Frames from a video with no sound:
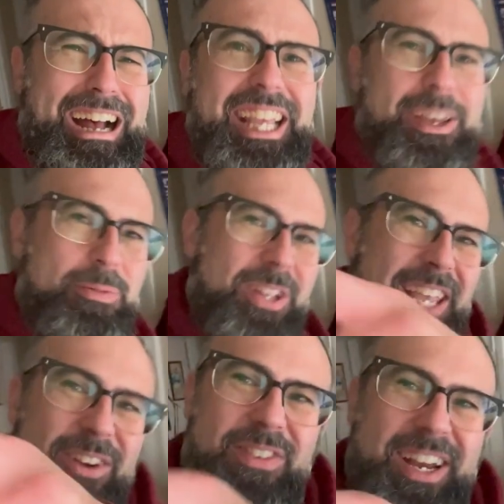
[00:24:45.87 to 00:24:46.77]
I keep
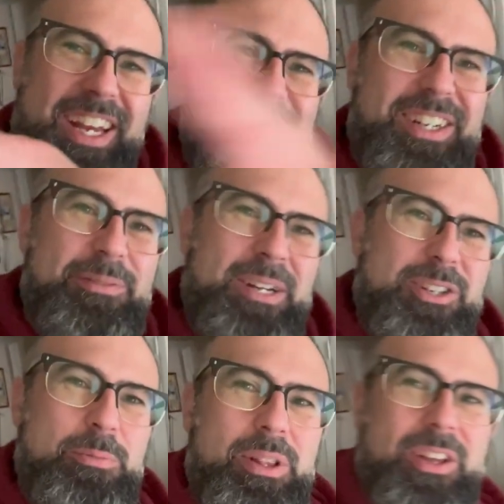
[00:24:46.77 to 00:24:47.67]
looking over here, but I
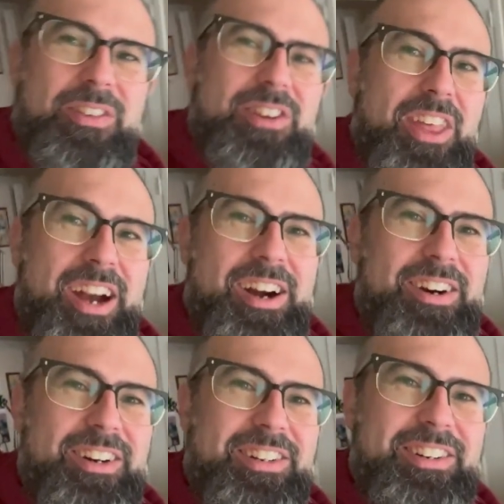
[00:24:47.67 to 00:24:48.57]
should be looking over
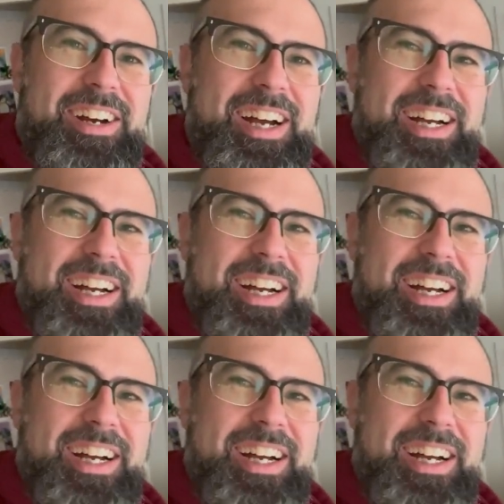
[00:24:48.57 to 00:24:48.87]
there.